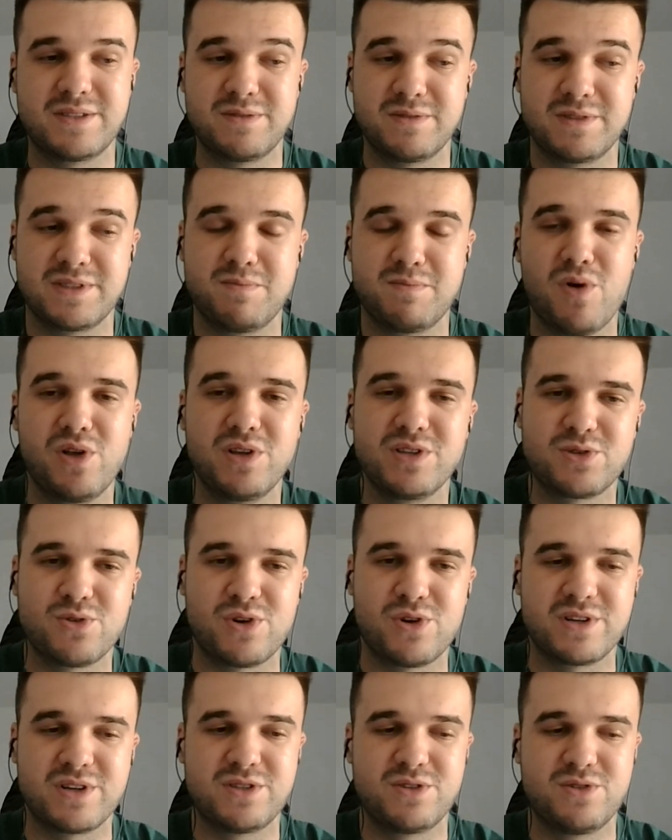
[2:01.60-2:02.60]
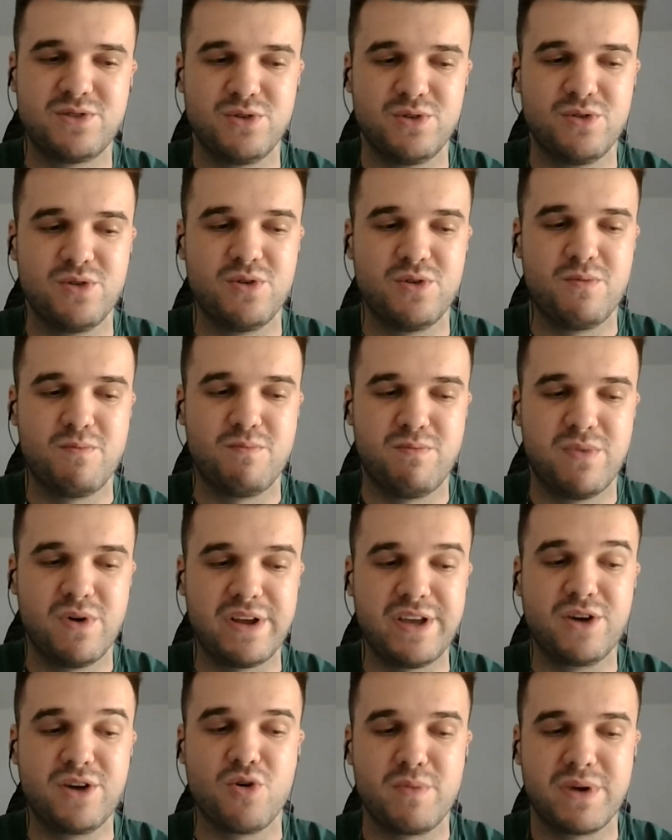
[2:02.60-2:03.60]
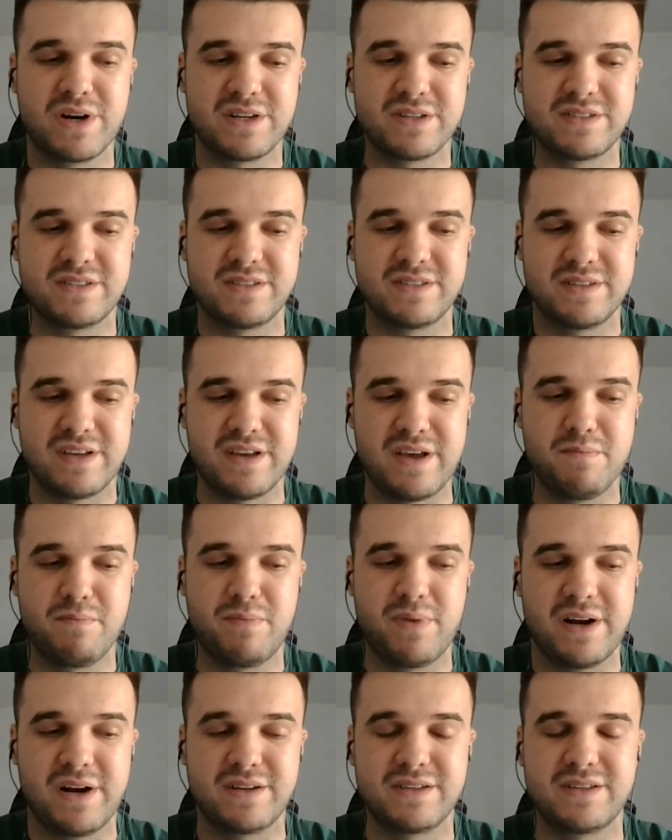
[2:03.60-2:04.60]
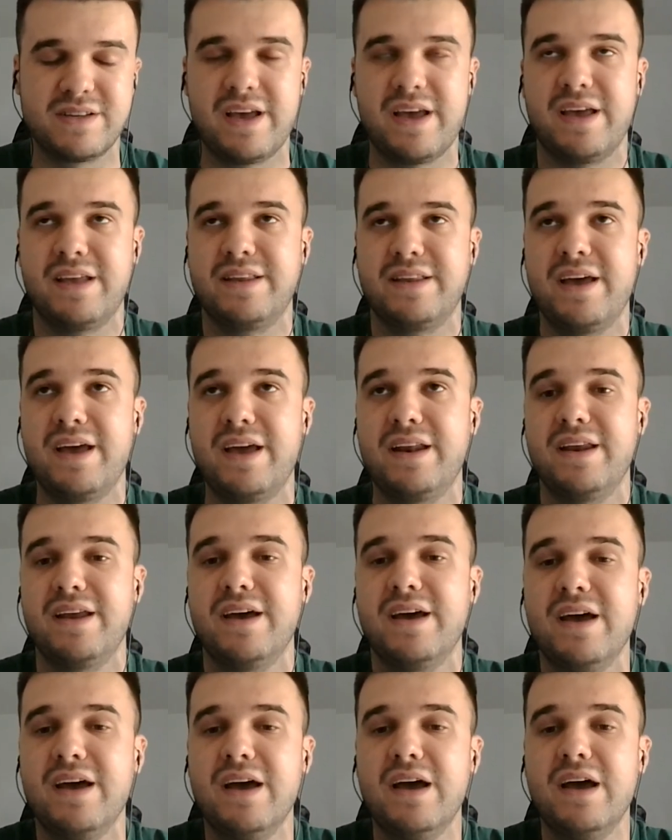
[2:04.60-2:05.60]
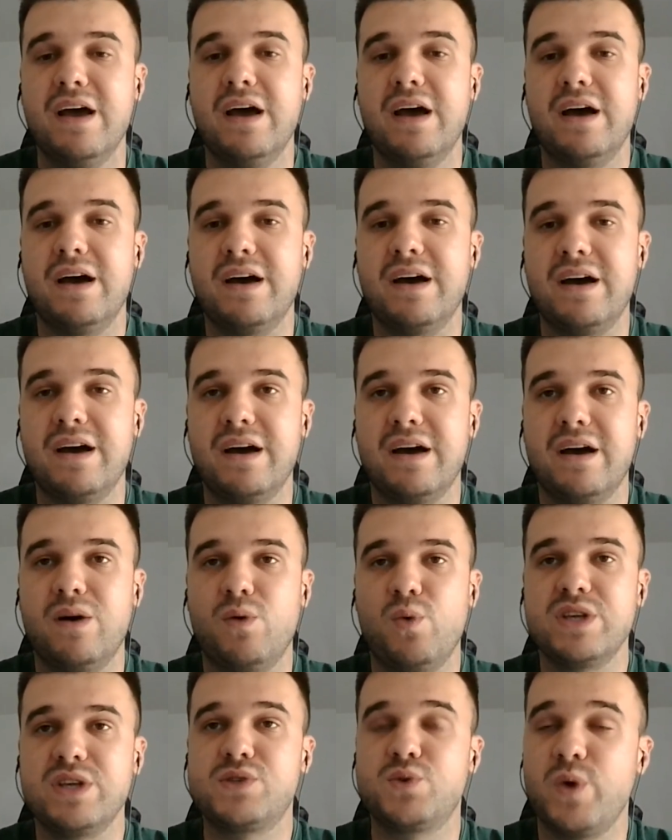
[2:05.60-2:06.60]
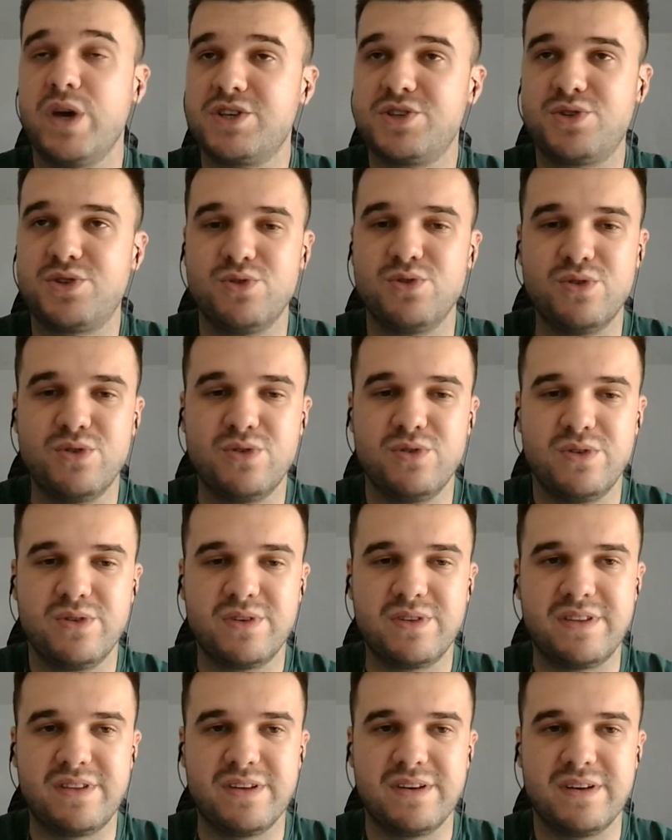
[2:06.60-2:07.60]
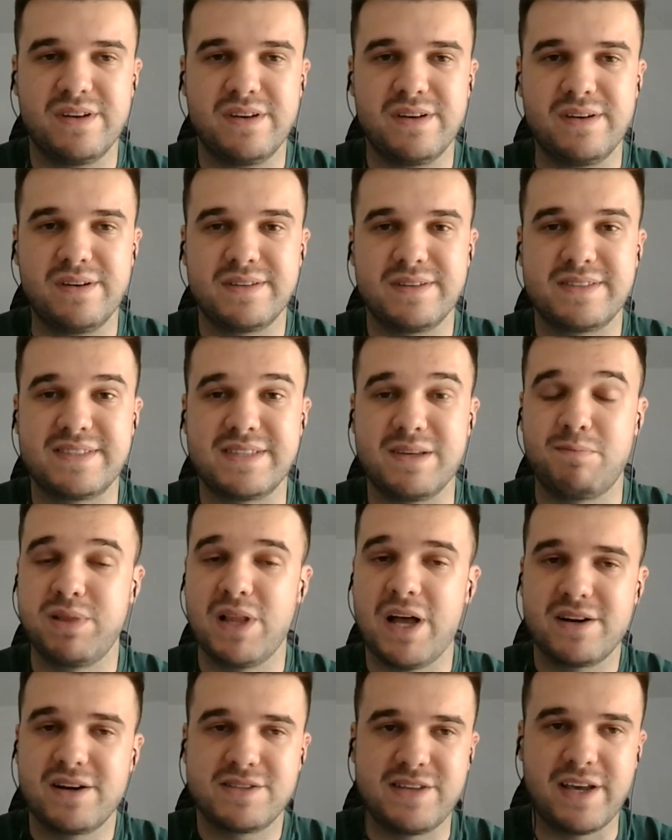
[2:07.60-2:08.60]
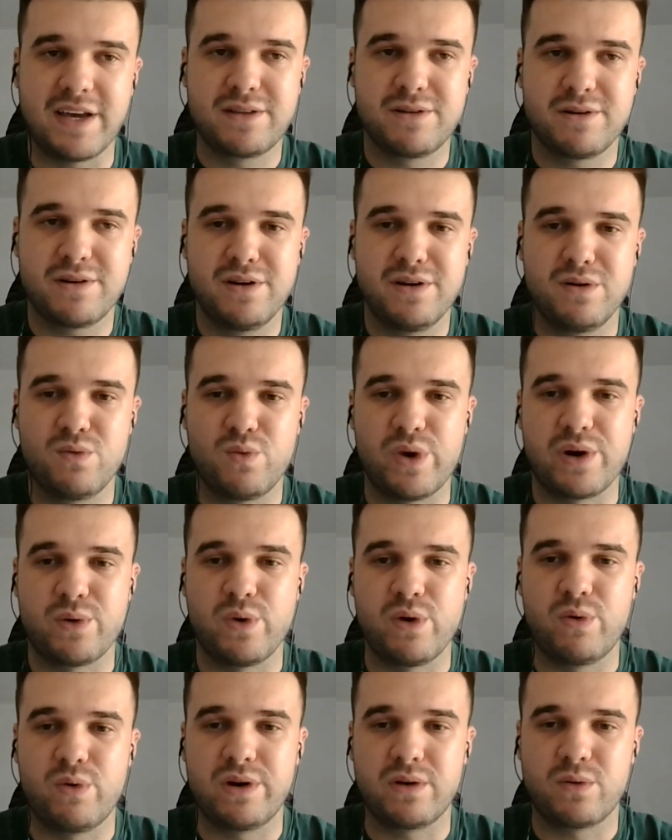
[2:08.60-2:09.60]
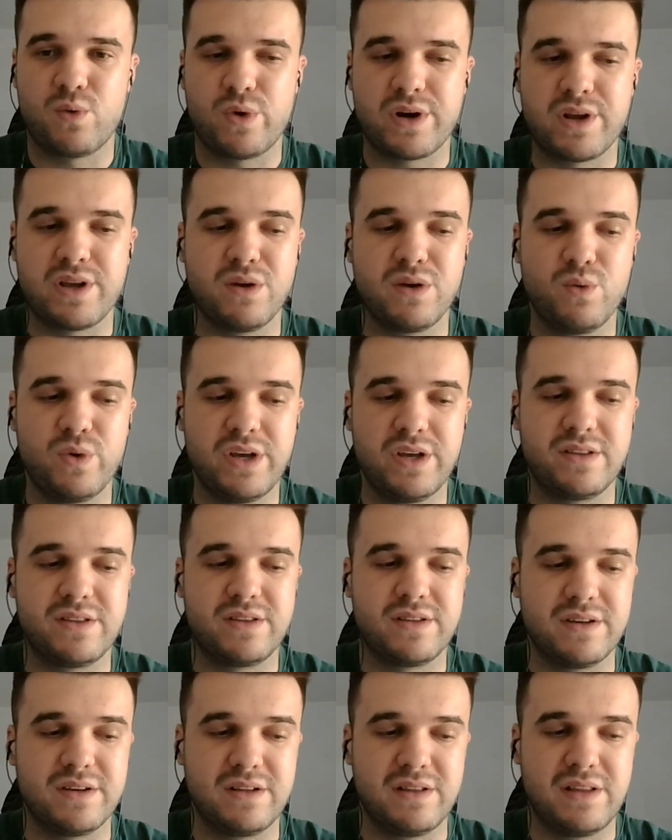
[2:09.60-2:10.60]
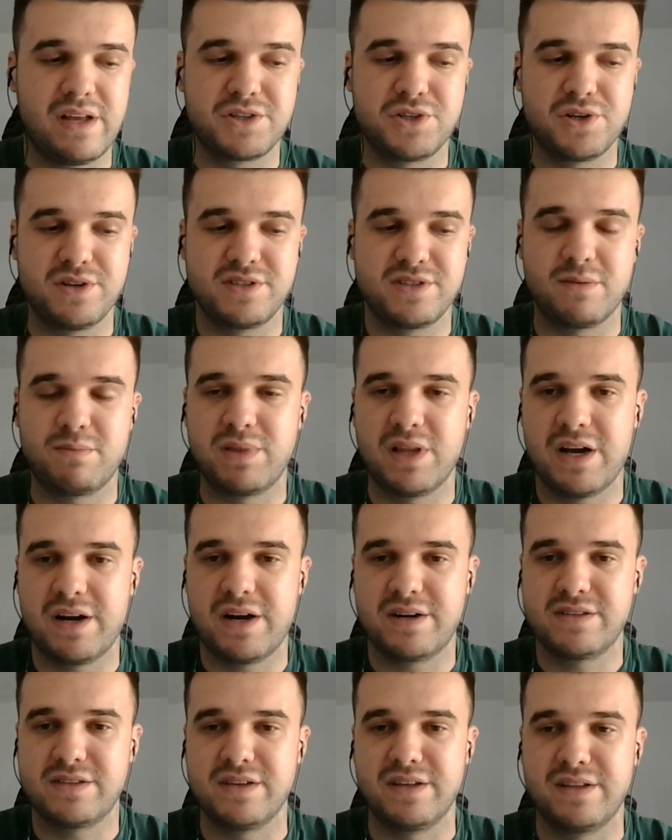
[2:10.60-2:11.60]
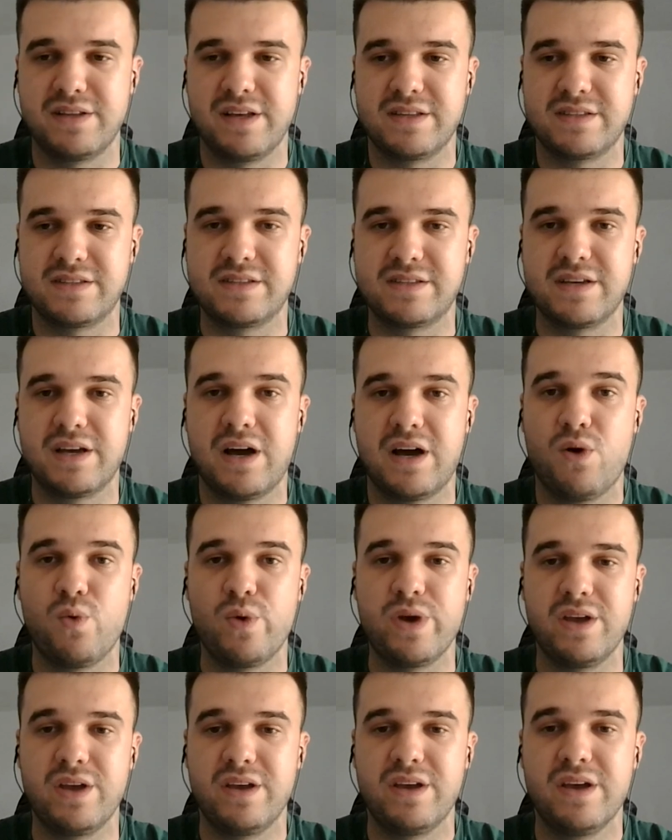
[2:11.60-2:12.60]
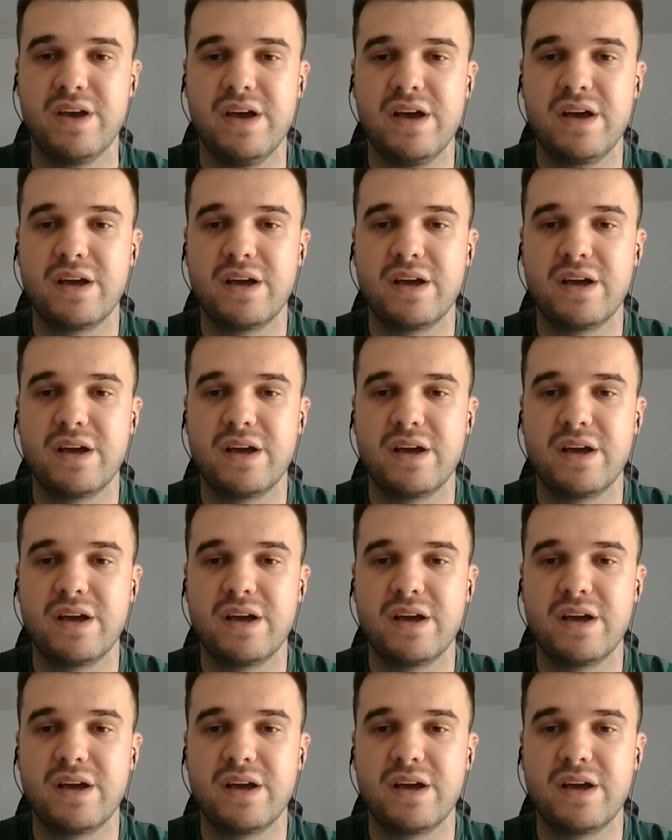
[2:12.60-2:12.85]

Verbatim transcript: small stores to e-commerce empires, and then uh, we switched to the supplier sector where we were working with uh, luxury suppliers, and that's how we